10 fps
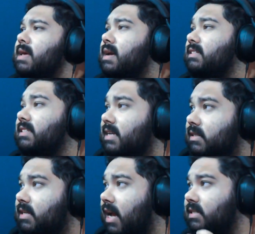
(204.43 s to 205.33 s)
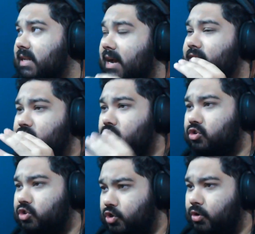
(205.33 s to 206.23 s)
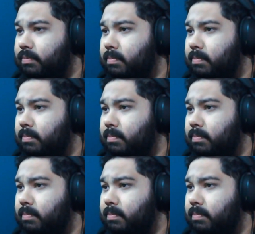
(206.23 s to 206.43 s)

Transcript: since I started YouTube